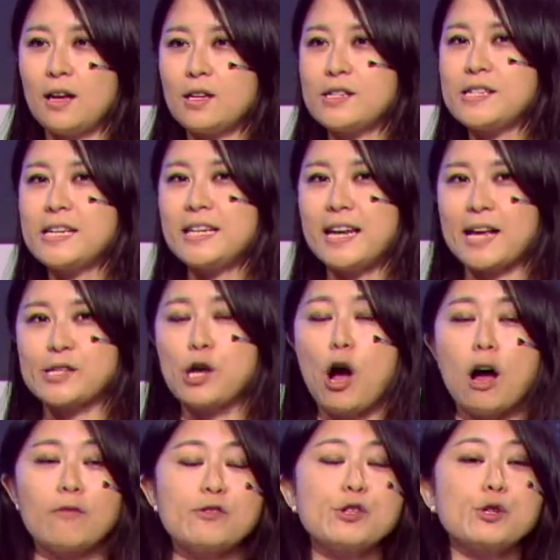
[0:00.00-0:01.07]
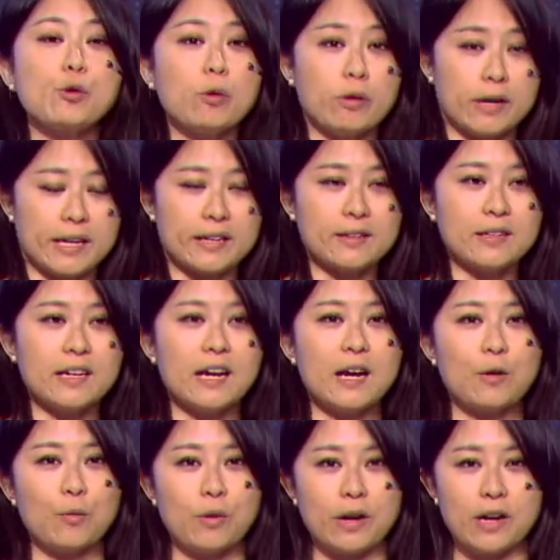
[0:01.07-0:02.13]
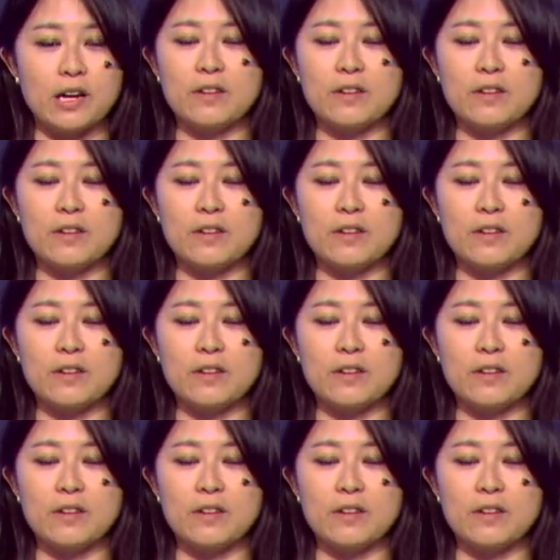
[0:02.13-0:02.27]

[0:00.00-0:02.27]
seen as offshoring, where